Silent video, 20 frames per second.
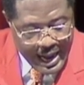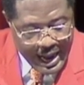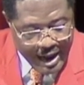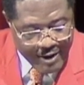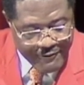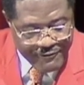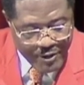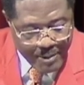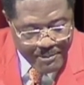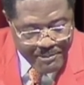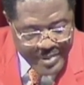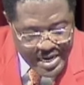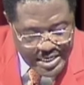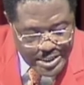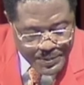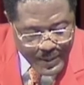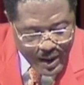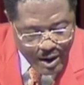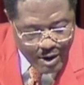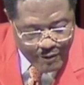And from
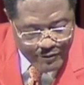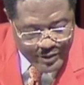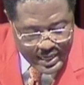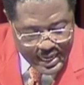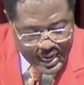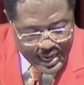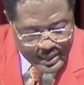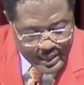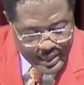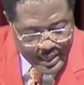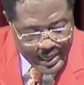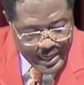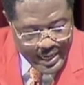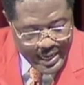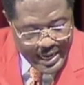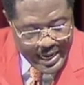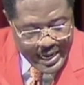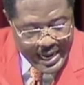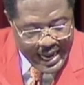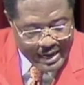Mizpah of Gilead,
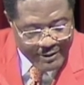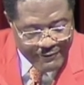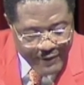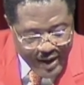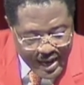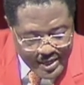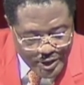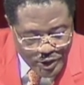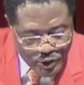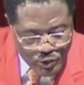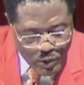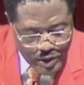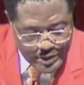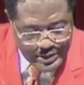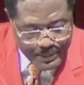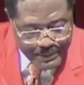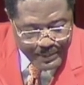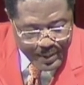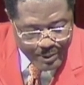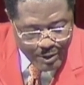he advanced toward
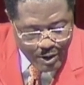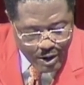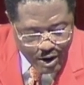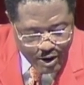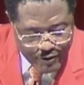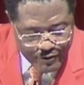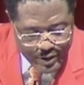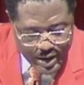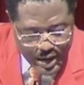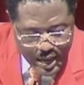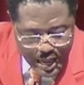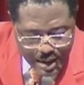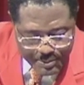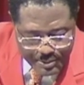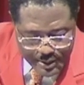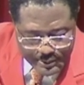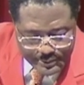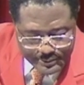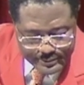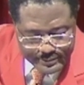the people of
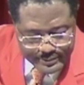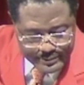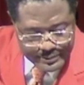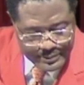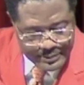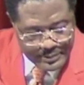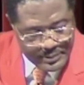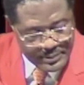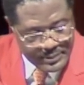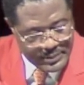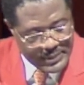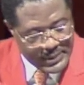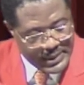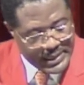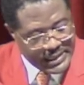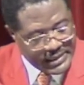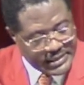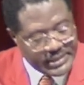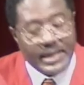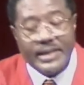Ammon.
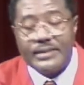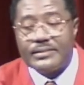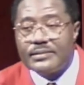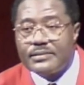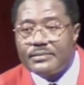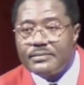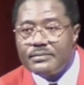It says,